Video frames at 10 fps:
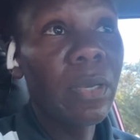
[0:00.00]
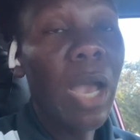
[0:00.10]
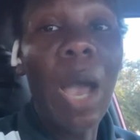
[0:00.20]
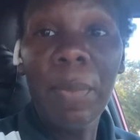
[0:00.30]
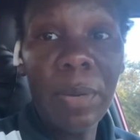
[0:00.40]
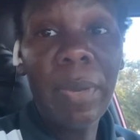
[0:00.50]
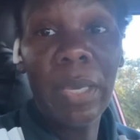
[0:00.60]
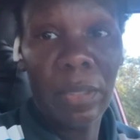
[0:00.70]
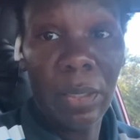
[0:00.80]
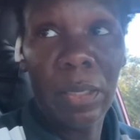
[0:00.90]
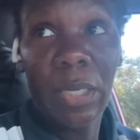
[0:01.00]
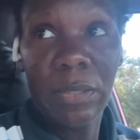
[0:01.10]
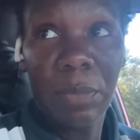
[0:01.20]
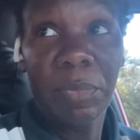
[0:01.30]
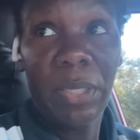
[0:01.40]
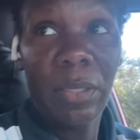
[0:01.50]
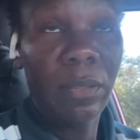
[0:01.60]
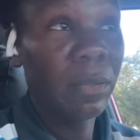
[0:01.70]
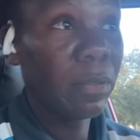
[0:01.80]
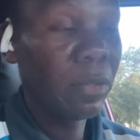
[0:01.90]
I'm going to make it look like something,
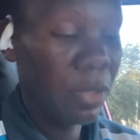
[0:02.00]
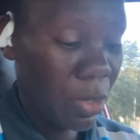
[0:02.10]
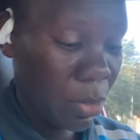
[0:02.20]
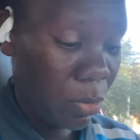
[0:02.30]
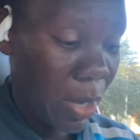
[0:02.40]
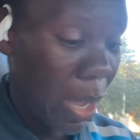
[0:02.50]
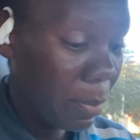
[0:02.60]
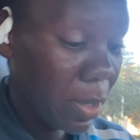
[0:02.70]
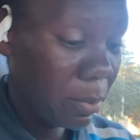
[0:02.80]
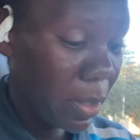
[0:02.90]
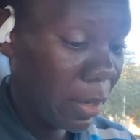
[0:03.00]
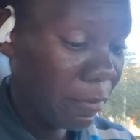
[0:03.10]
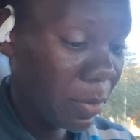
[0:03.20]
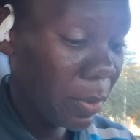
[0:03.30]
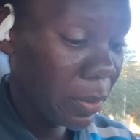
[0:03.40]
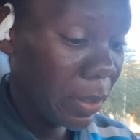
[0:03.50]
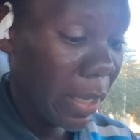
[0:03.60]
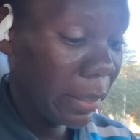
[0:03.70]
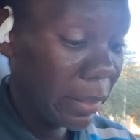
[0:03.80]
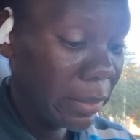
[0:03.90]
you know. I'm going to be comfortable
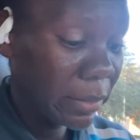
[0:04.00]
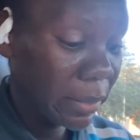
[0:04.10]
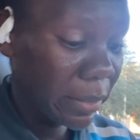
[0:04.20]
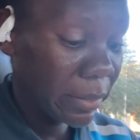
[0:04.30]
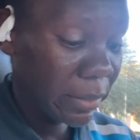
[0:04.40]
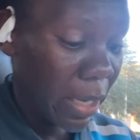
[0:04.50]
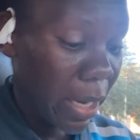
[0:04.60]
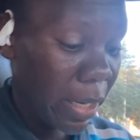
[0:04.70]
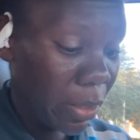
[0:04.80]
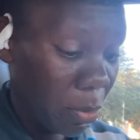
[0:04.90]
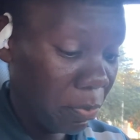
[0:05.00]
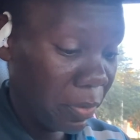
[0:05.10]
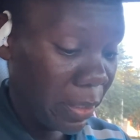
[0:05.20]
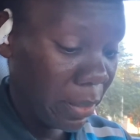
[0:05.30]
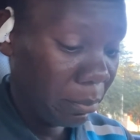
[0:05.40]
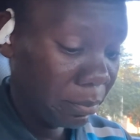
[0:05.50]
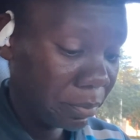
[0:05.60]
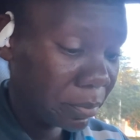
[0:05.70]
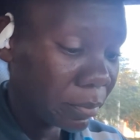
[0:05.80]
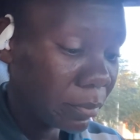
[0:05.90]
at least inside, hopefully.
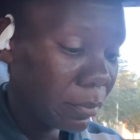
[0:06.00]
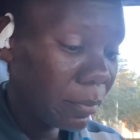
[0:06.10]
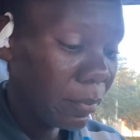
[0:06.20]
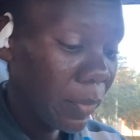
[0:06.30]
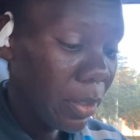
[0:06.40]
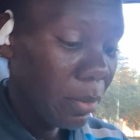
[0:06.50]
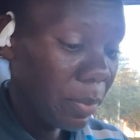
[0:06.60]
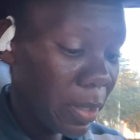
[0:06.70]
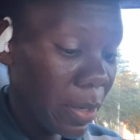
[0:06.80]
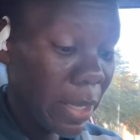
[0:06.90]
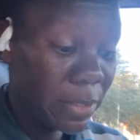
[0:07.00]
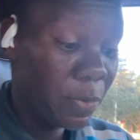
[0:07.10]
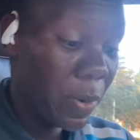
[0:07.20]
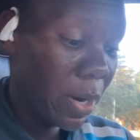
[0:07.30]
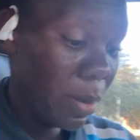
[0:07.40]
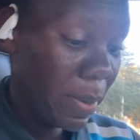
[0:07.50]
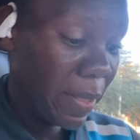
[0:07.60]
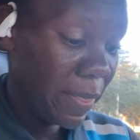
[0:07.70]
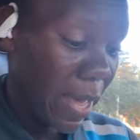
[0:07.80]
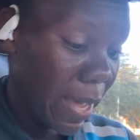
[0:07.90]
But I don't got to worry
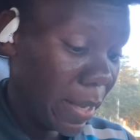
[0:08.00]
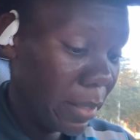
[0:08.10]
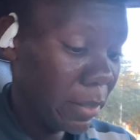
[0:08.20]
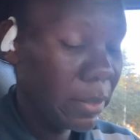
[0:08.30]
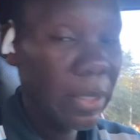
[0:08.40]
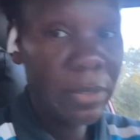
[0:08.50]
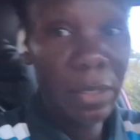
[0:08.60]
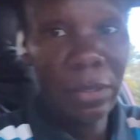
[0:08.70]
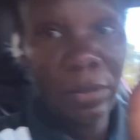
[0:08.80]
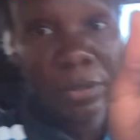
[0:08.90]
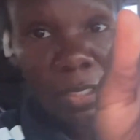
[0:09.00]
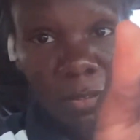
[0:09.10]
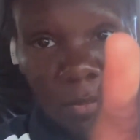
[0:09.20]
about that. That's all, that's